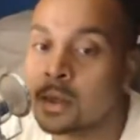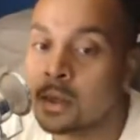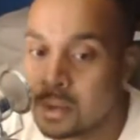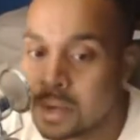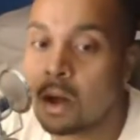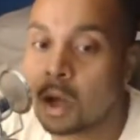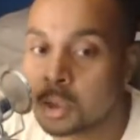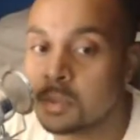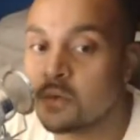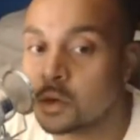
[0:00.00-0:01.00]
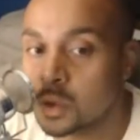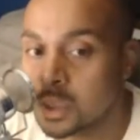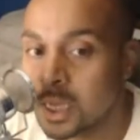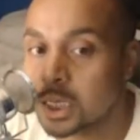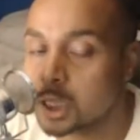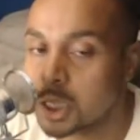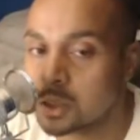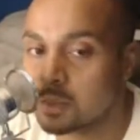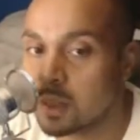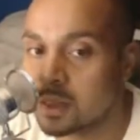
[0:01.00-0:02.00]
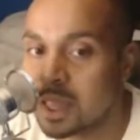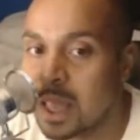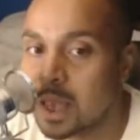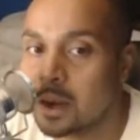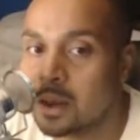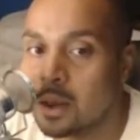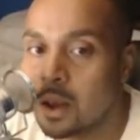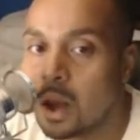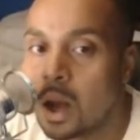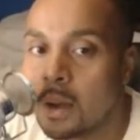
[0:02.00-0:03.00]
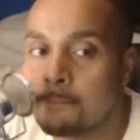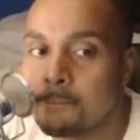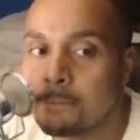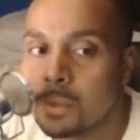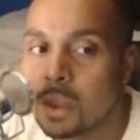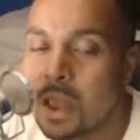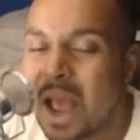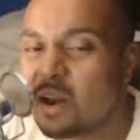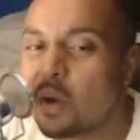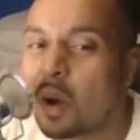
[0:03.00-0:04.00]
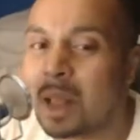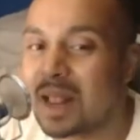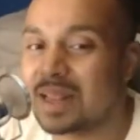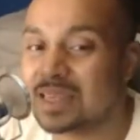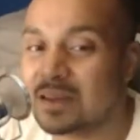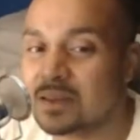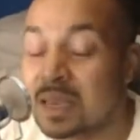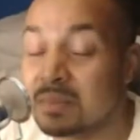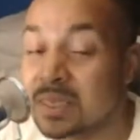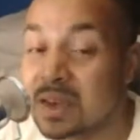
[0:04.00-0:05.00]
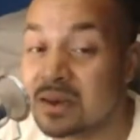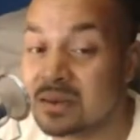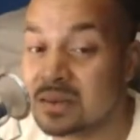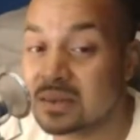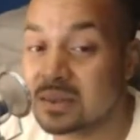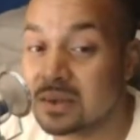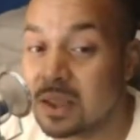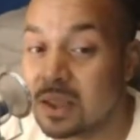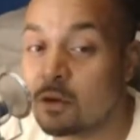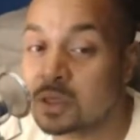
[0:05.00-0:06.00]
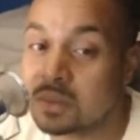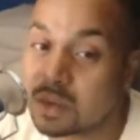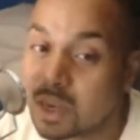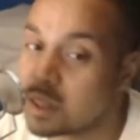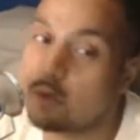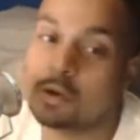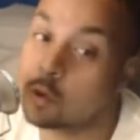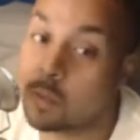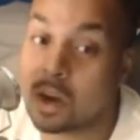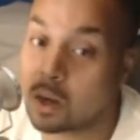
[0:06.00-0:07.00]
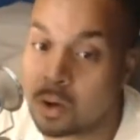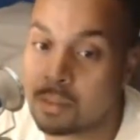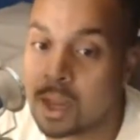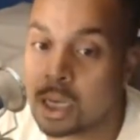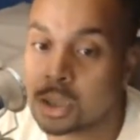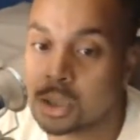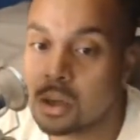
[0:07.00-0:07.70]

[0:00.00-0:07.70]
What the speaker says: Now I should be the first one to get a title shot or something like that. I know I'm kind of getting sick of the Sami Zayn, Kevin Owens thing, but they always do put on a great match.